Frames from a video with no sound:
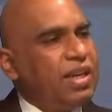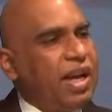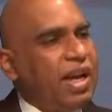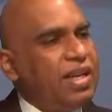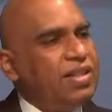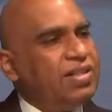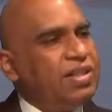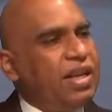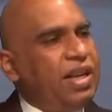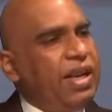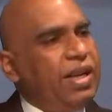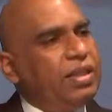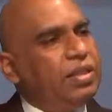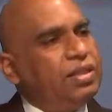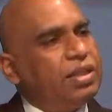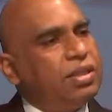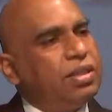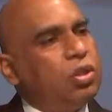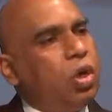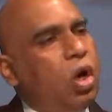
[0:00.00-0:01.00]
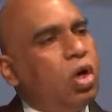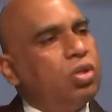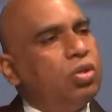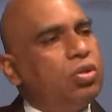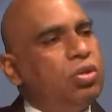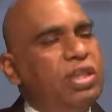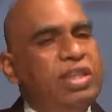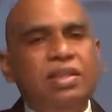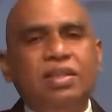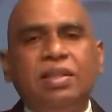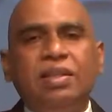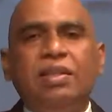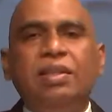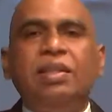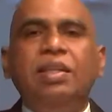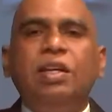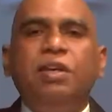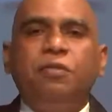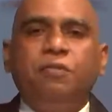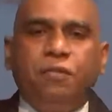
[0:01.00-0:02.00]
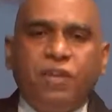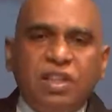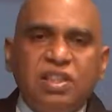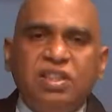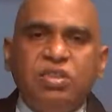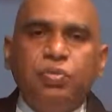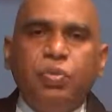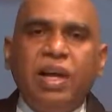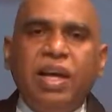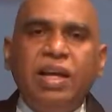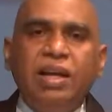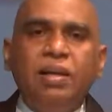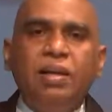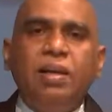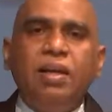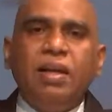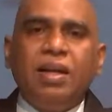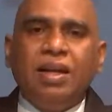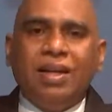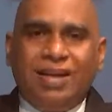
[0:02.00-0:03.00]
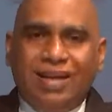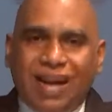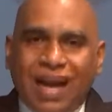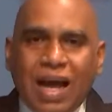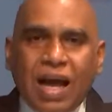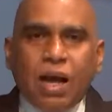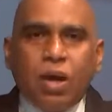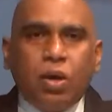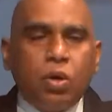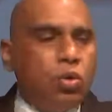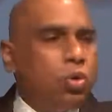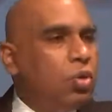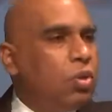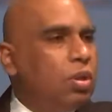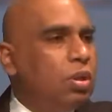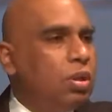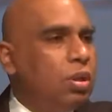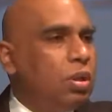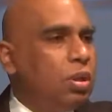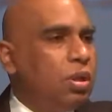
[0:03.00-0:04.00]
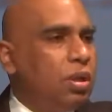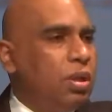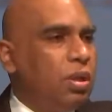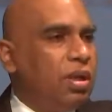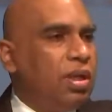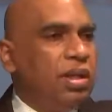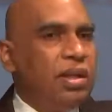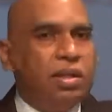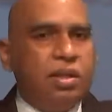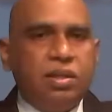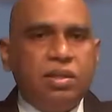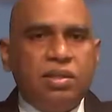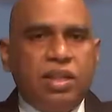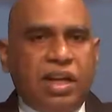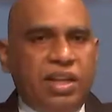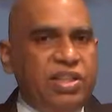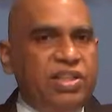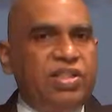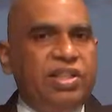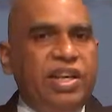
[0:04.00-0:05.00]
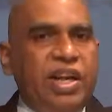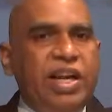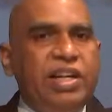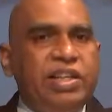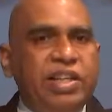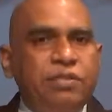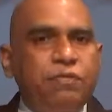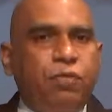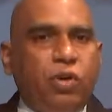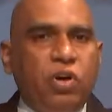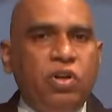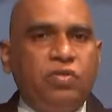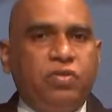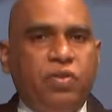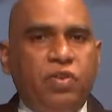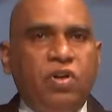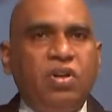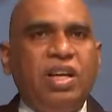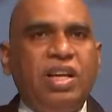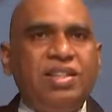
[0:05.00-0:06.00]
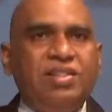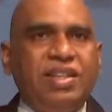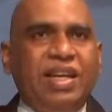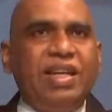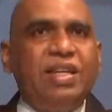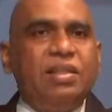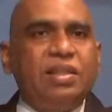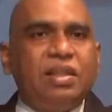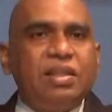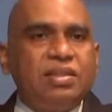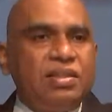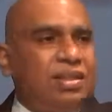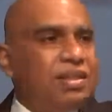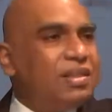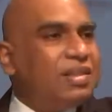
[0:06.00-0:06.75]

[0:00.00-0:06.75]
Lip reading: has entered not only the first veil, now, that is in 1844, has entered the